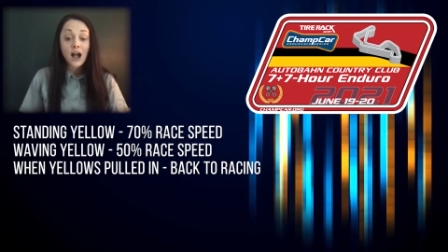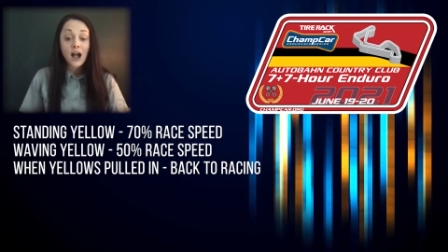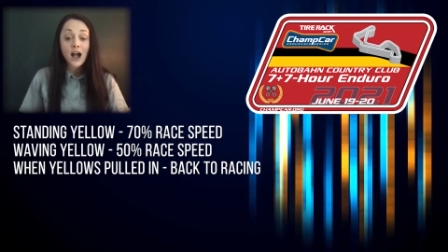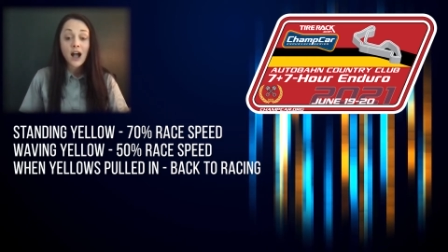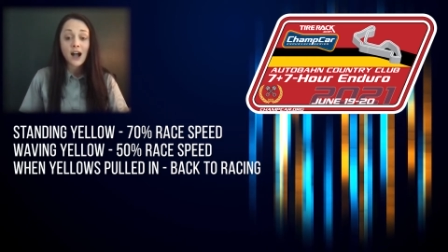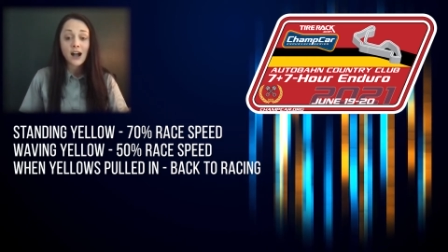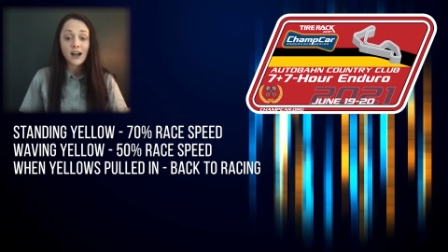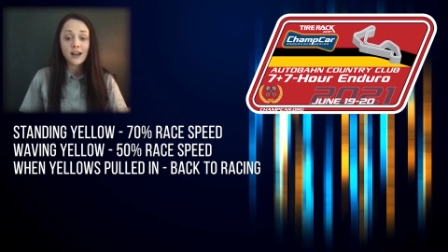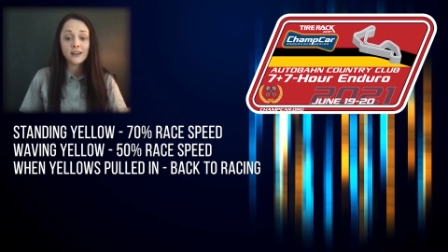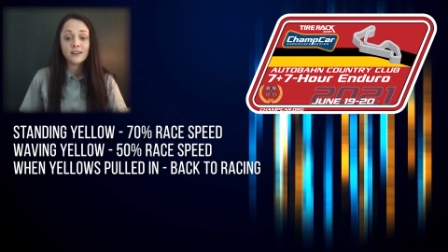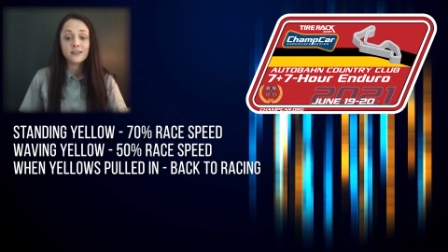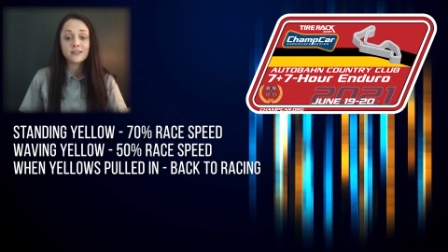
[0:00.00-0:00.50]

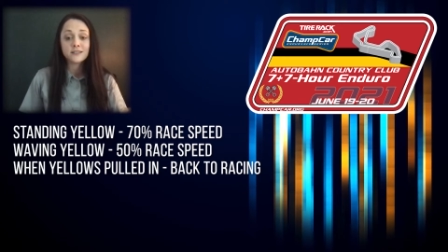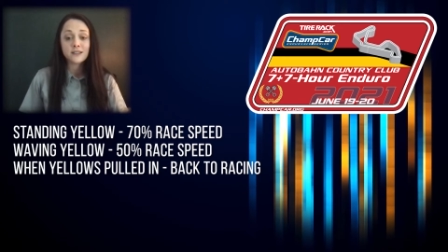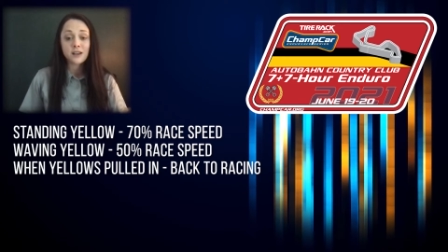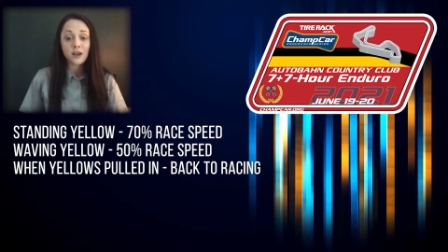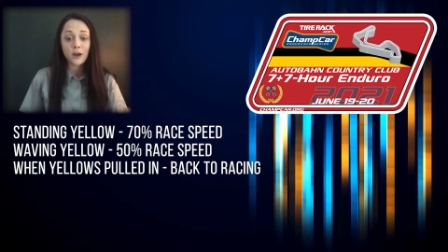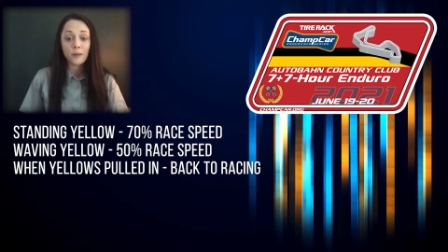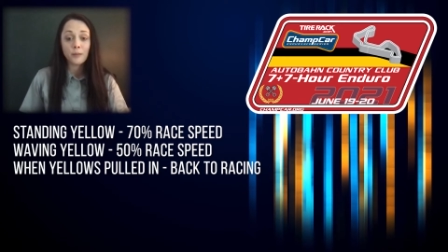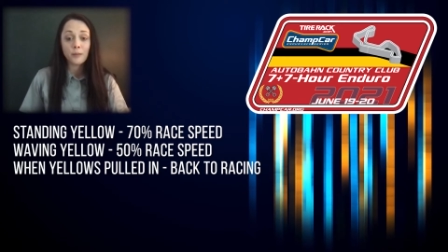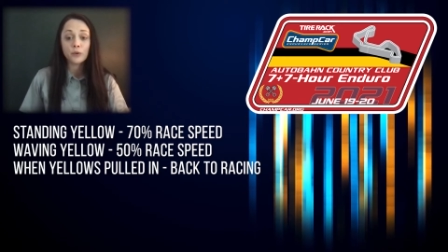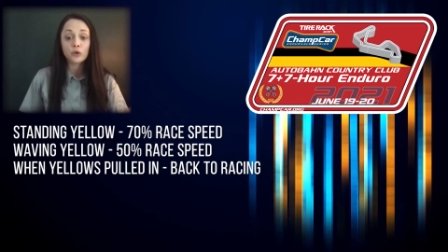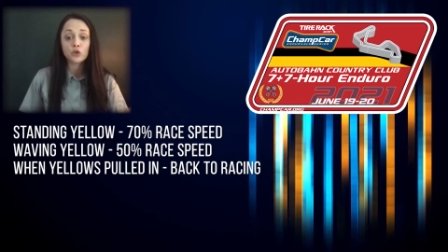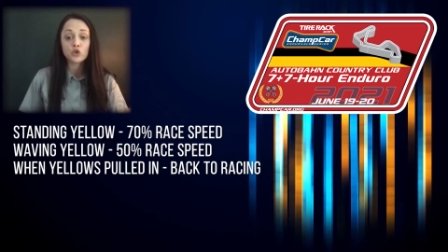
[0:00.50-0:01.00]
eyes
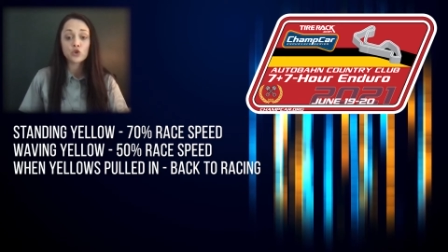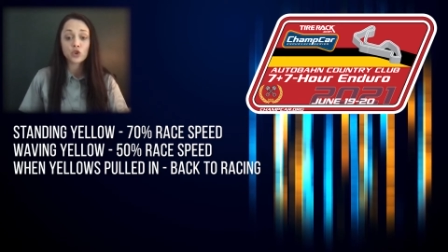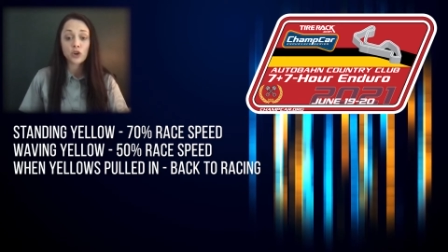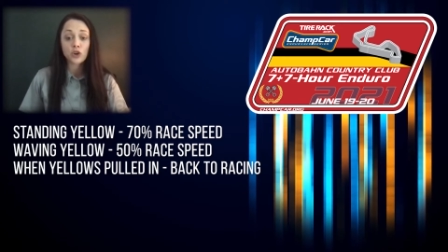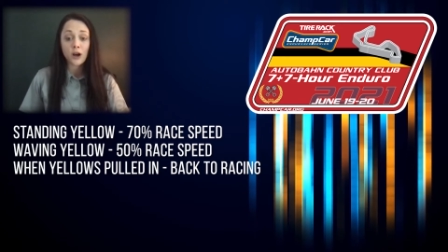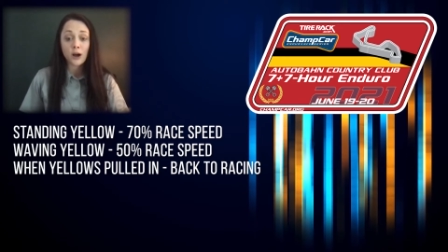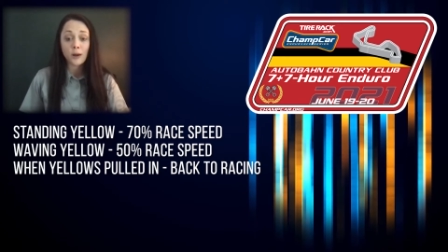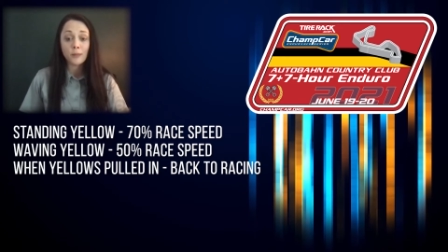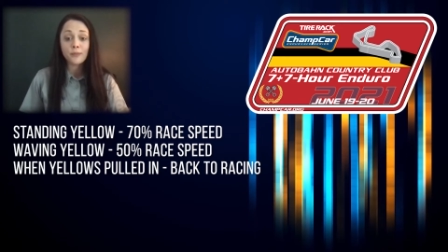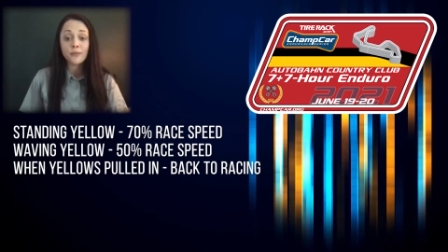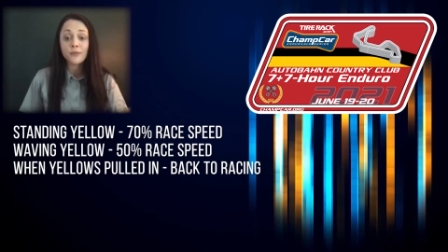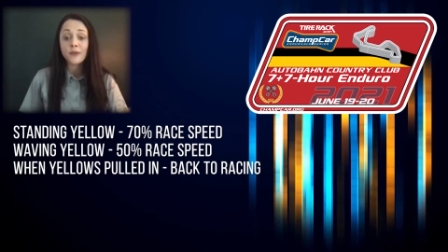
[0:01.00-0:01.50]
up,
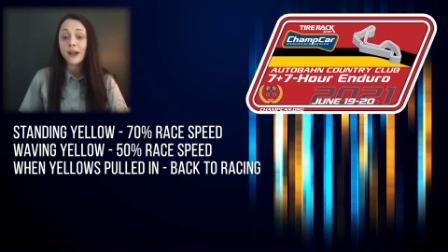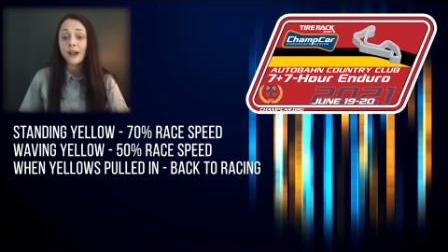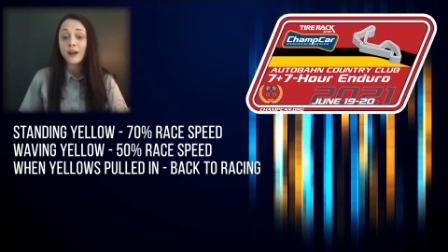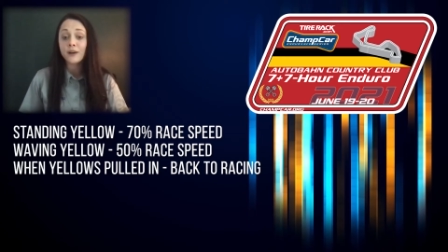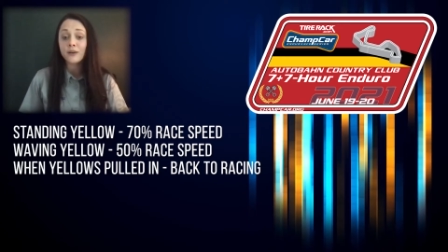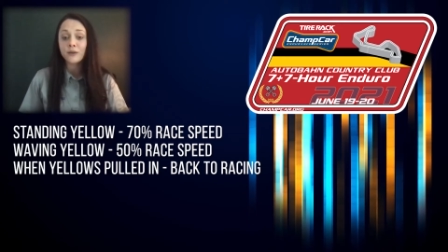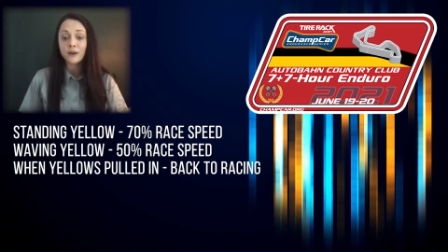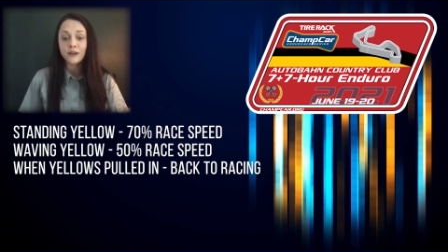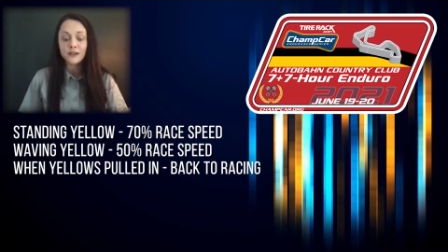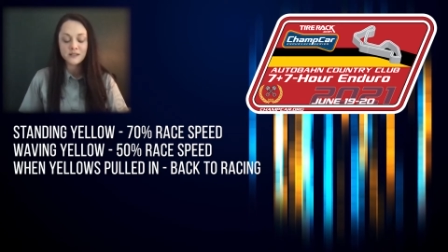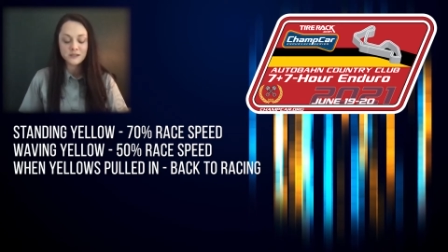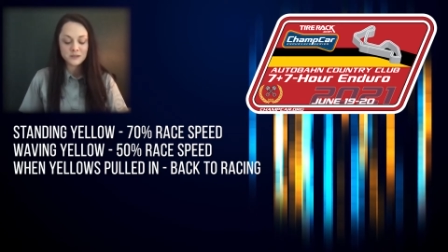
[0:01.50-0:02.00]
drop that
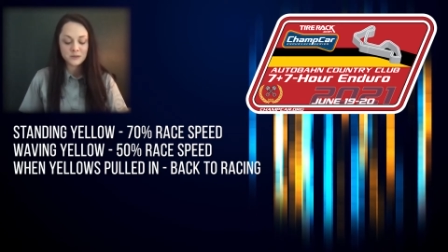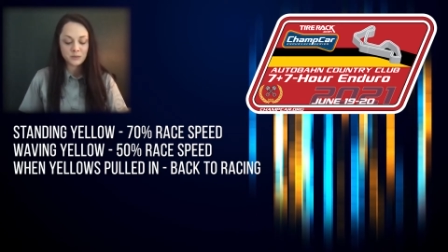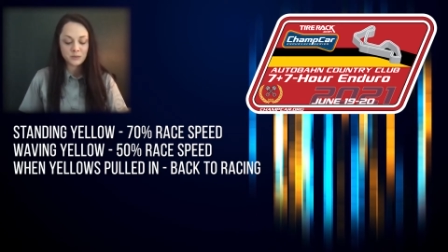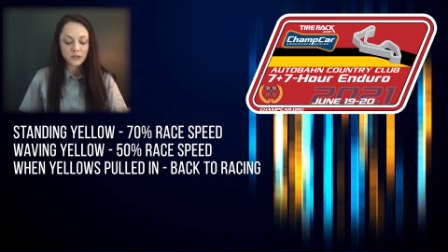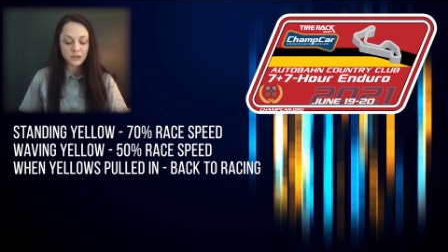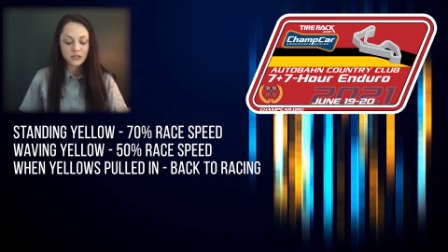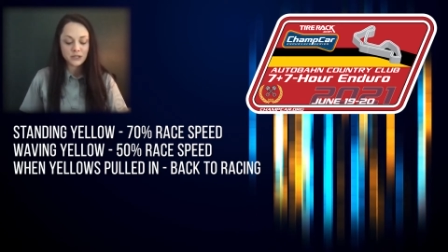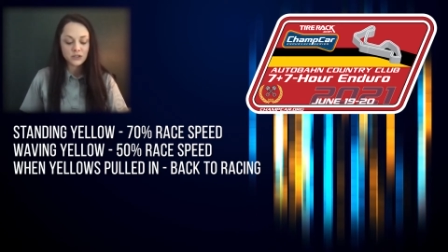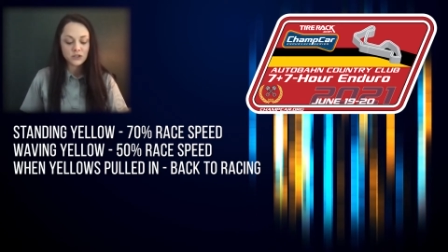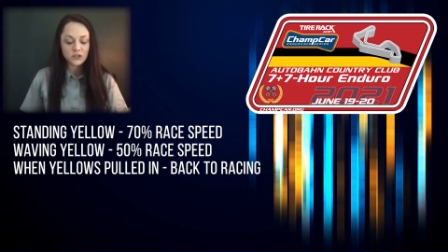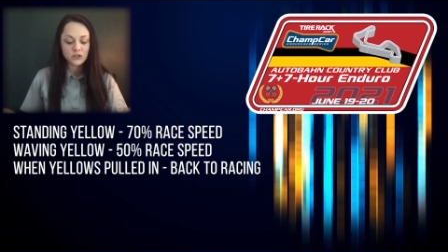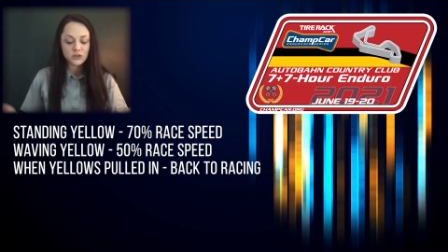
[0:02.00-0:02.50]
race
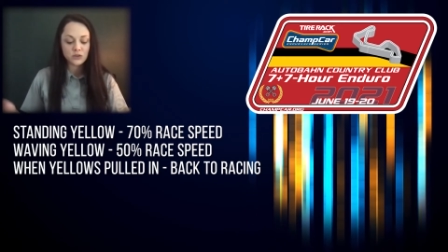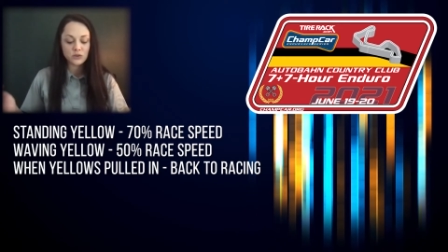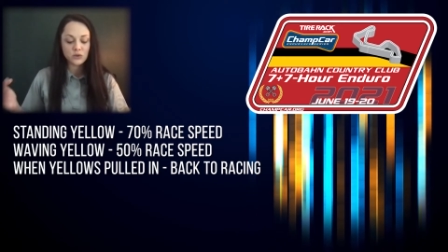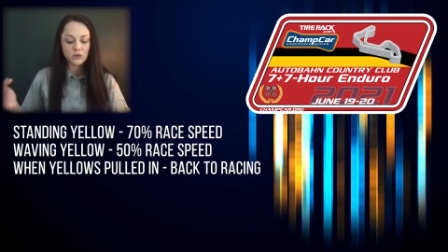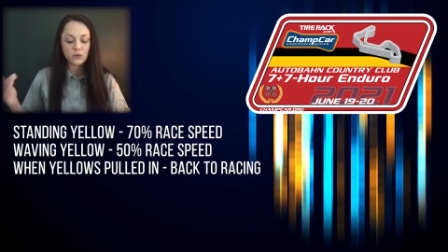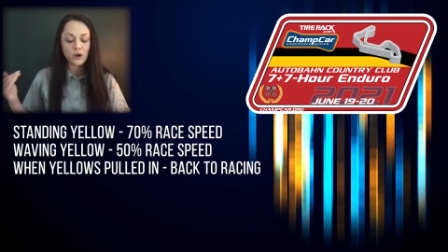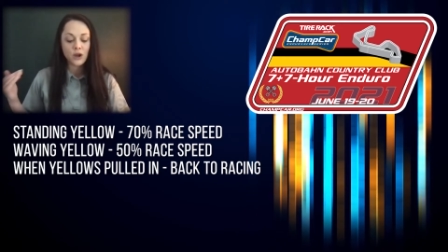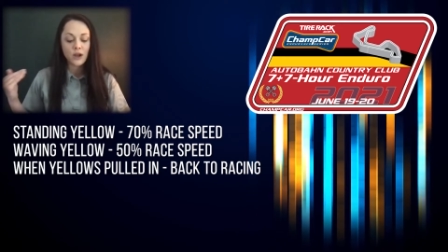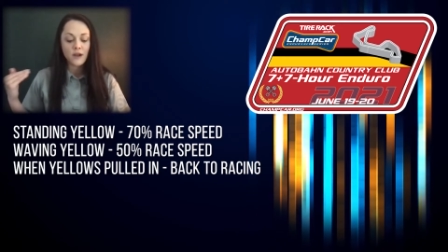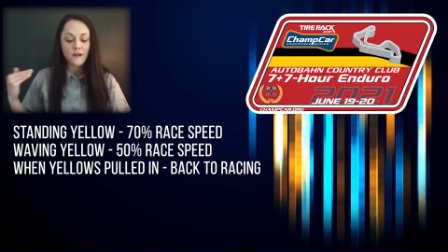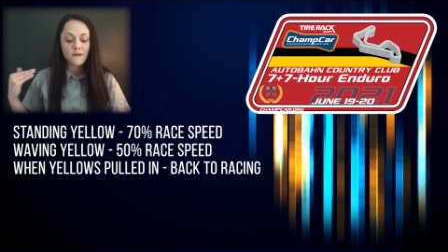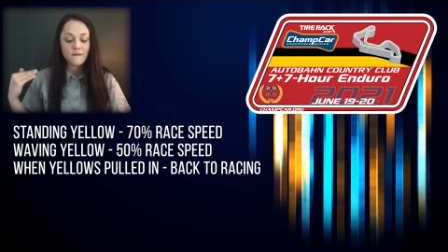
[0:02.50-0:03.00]
speed
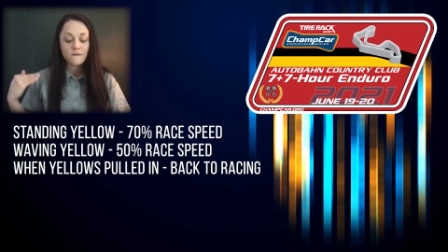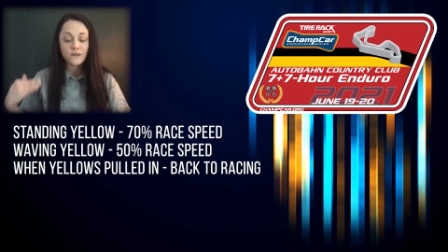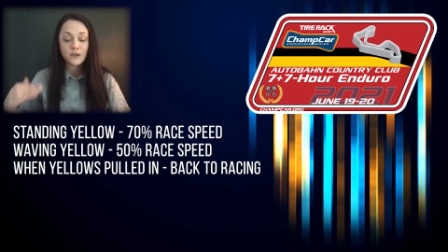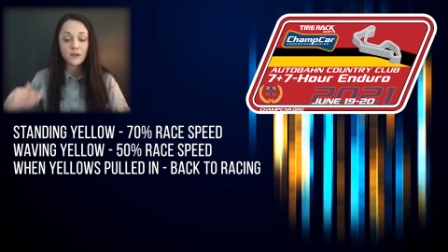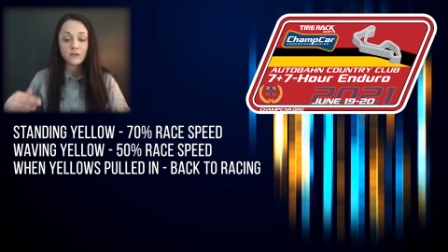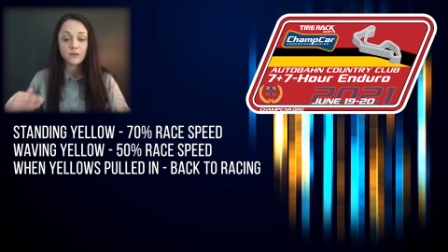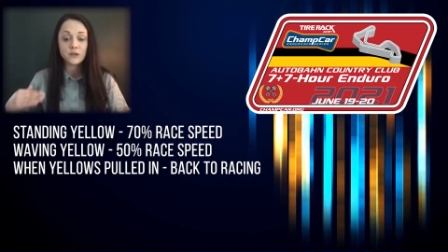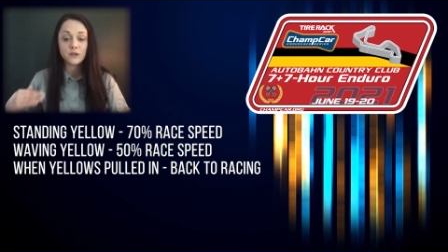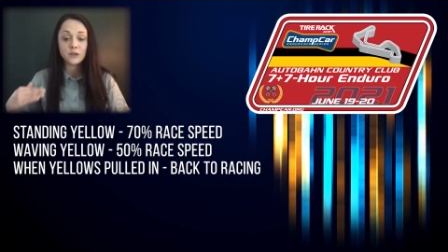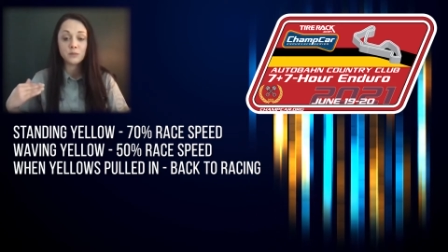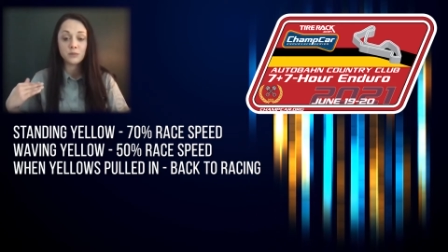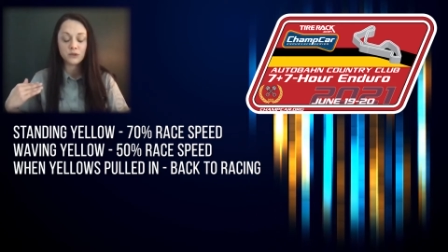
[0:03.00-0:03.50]
to
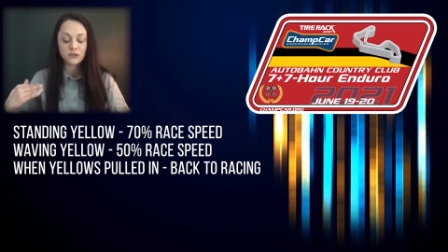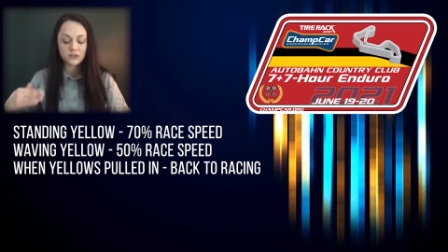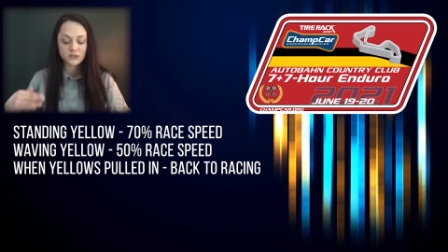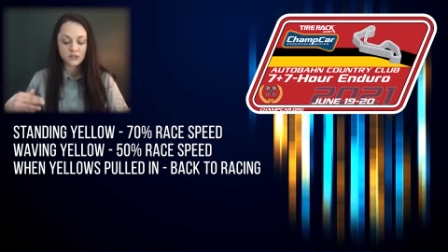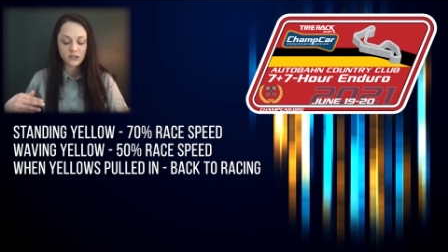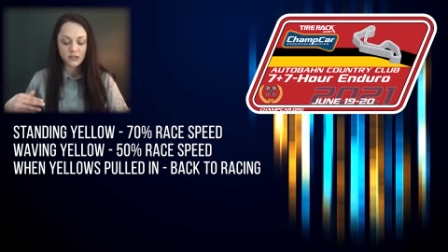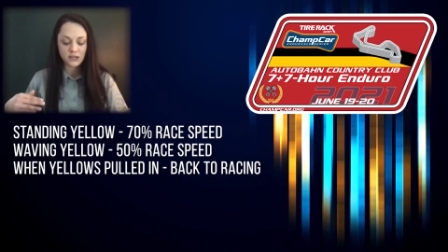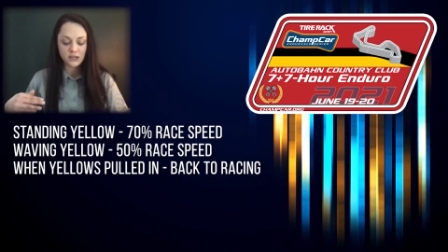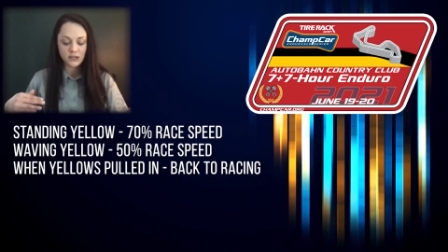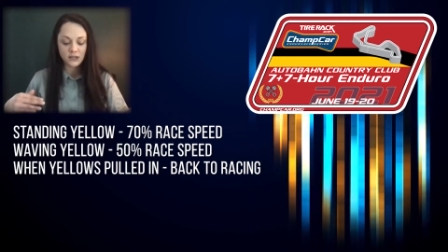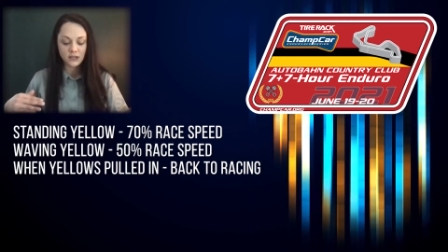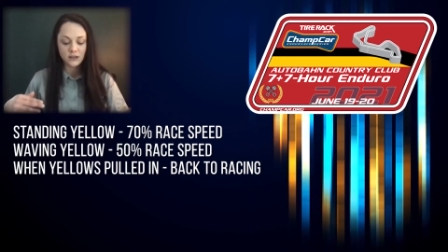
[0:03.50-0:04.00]

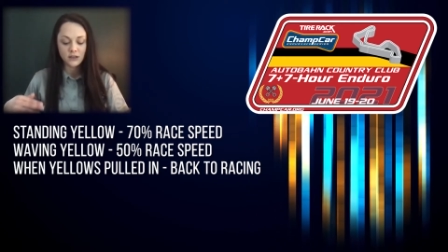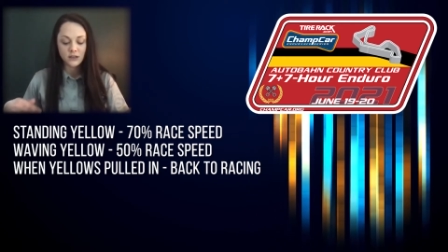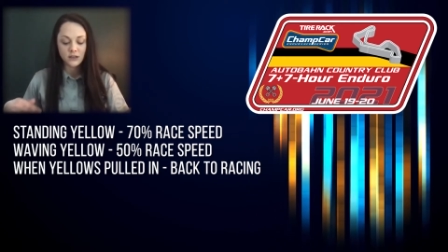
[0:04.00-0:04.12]
50%.